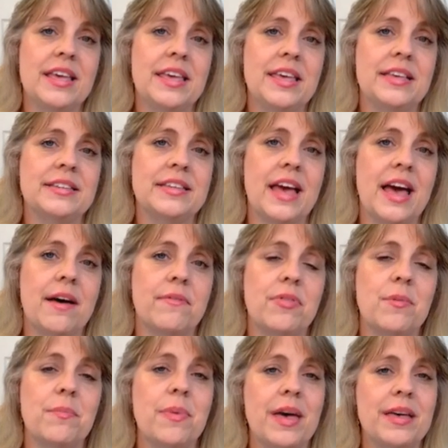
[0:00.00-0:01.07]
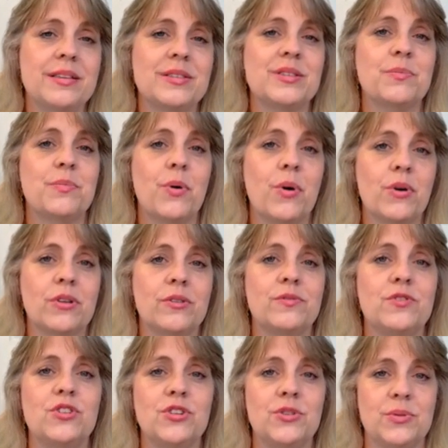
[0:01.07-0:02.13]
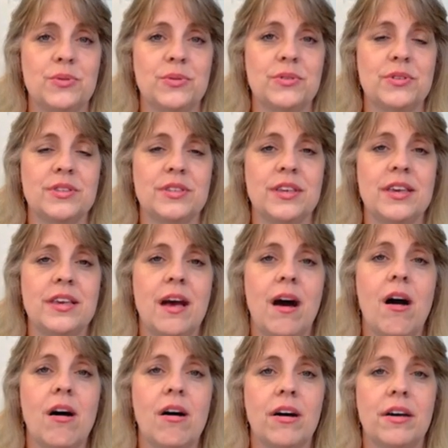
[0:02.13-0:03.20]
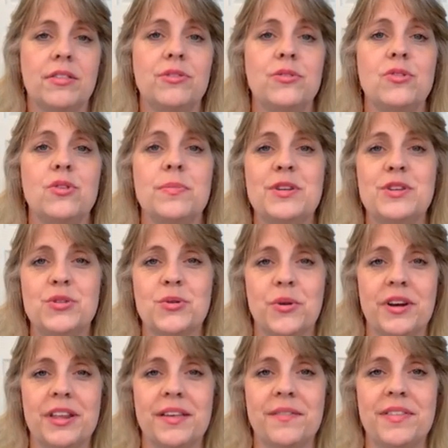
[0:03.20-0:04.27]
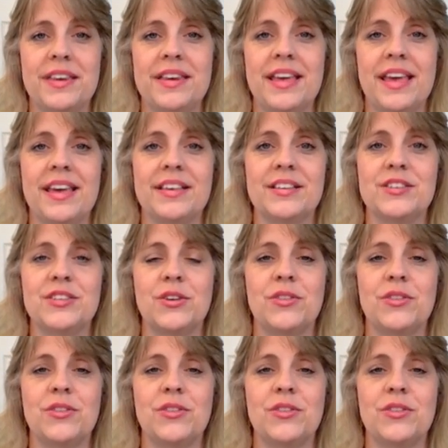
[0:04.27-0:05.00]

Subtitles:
is have the best supportive shoes on through the majority of the day so